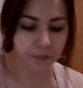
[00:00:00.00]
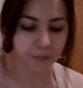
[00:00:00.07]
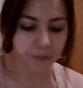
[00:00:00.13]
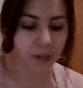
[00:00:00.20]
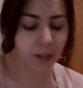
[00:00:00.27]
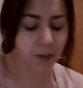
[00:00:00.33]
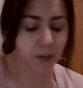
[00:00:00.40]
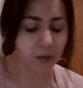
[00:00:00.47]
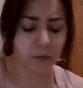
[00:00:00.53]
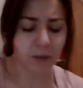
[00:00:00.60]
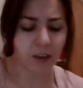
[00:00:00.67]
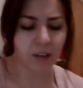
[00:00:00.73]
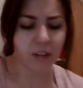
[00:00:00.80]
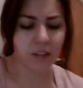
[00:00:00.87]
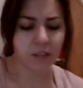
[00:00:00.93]
I know
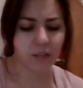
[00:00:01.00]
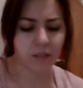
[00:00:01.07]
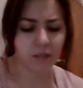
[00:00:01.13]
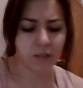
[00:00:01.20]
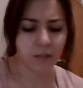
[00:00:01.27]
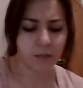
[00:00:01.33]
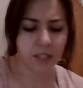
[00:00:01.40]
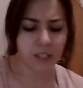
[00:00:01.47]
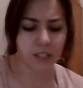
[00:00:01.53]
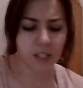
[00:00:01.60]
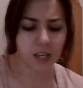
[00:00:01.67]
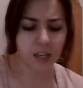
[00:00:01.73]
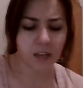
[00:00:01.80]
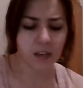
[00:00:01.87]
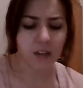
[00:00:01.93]
about it, the man
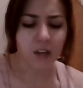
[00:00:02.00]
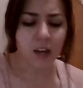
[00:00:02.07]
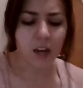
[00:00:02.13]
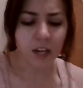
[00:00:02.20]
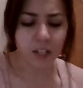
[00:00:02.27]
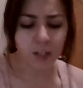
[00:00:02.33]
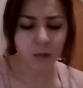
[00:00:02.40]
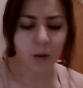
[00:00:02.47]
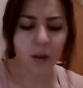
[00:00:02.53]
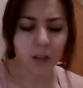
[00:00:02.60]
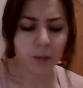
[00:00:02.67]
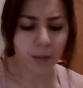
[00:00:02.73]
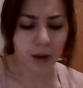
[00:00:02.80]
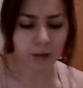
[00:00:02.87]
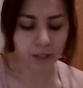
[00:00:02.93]
said. I know all
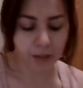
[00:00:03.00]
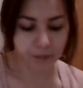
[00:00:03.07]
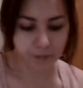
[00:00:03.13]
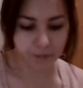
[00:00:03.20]
about it.